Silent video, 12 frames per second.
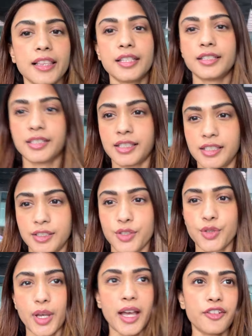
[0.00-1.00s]
9:30.
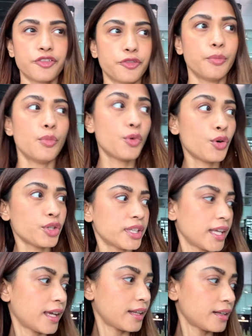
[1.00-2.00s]
So I have more
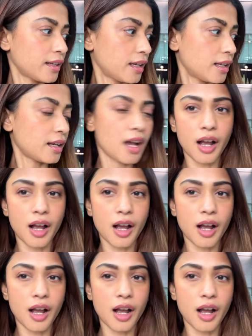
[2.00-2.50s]
than an